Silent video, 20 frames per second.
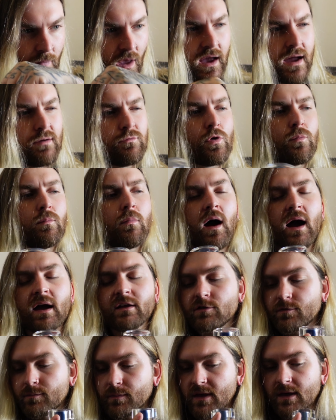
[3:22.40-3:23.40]
It
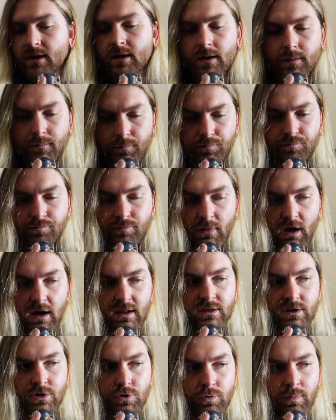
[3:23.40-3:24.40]
reminds me a
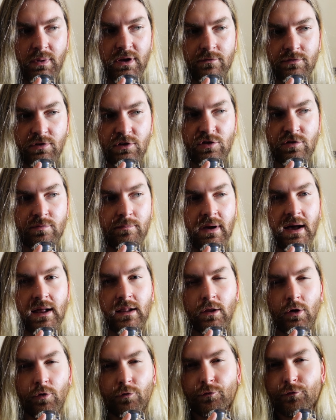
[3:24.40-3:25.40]
little bit of the
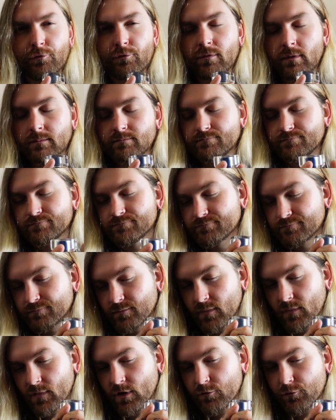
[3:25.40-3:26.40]
smell of
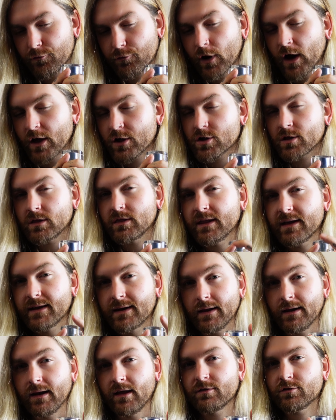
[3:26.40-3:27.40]
fresh
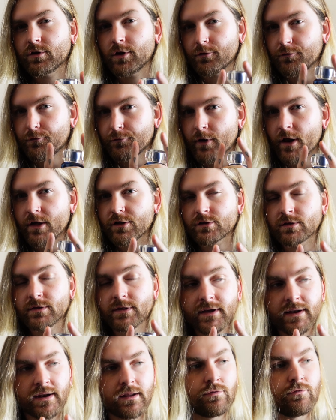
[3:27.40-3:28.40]
linen. It's got a fresh
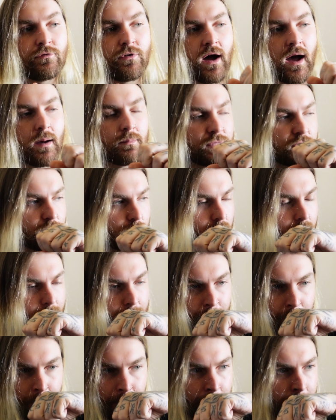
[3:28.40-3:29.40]
linen vibe to
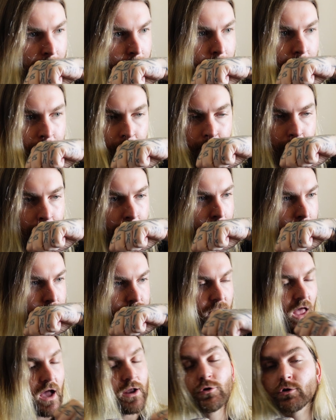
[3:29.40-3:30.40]
it.
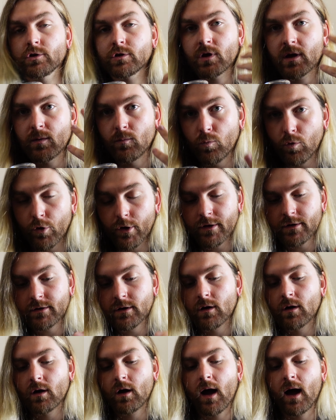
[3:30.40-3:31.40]
I do get
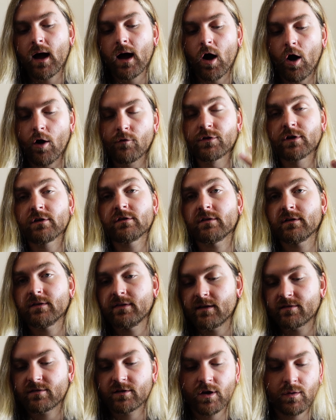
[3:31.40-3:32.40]
wood, obviously
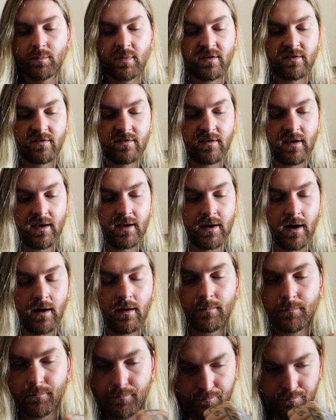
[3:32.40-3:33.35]
that's going to be cedar.